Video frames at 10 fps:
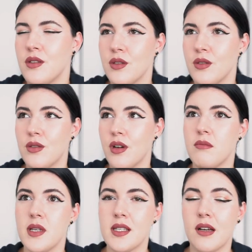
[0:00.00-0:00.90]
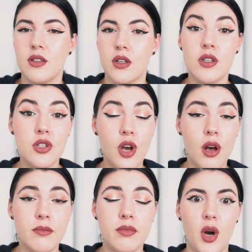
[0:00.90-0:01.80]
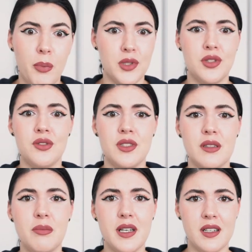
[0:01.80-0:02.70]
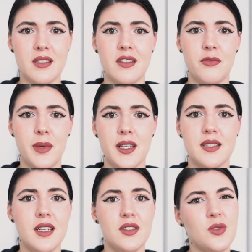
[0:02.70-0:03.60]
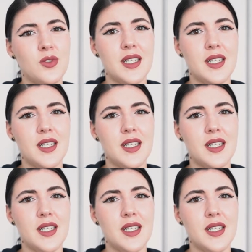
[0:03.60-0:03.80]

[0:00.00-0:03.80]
to miss out on a job opportunity because of my tattoos.